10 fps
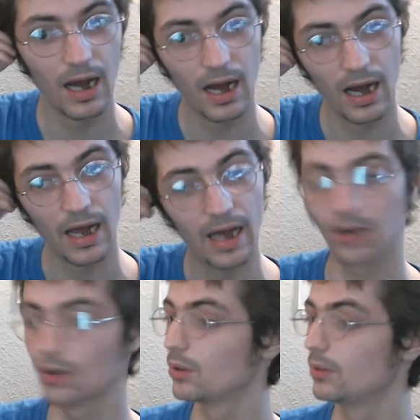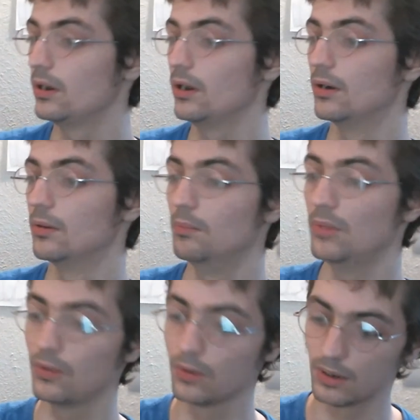I actually
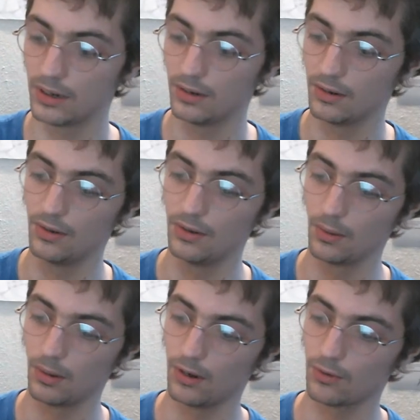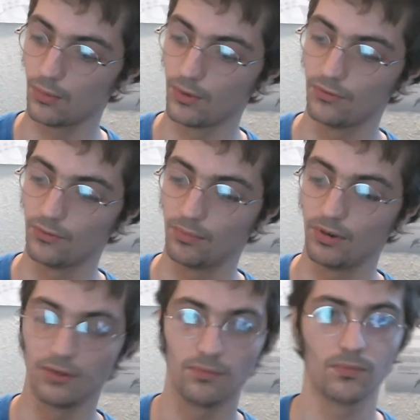mutilated the large ones a bit
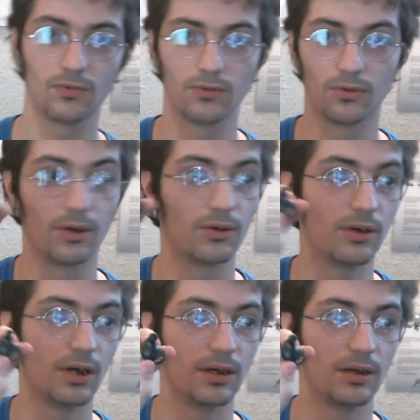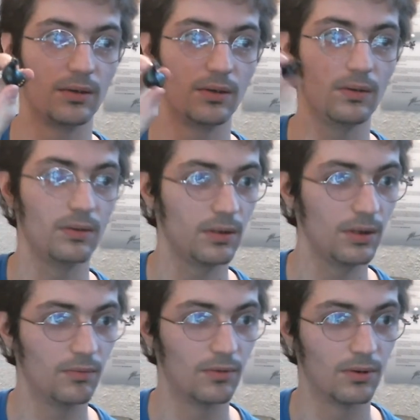so I could get it
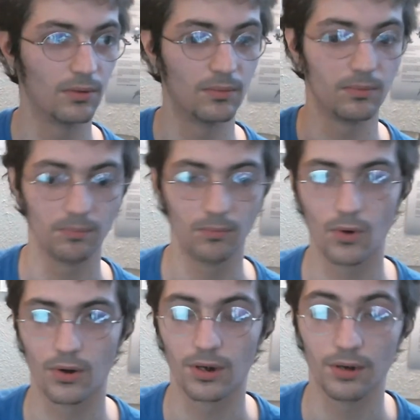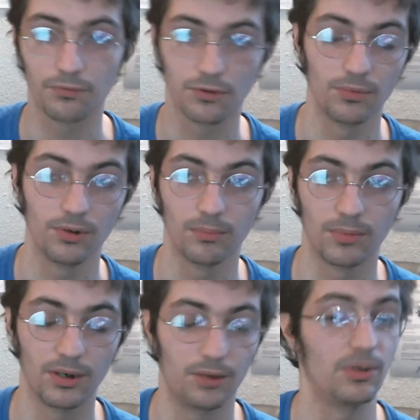even more comfortably in my
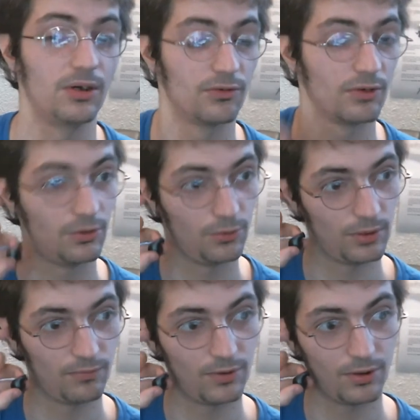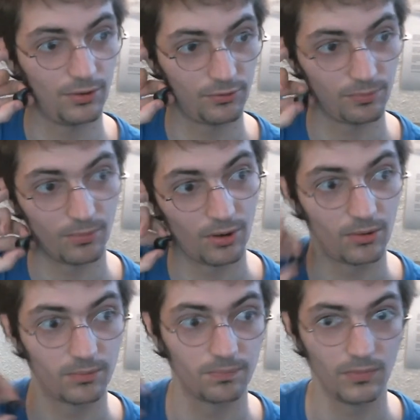ear, because I do have very small
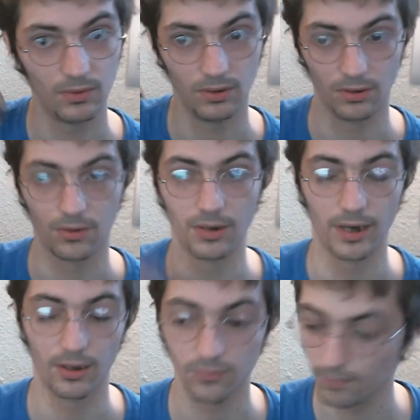ear canals.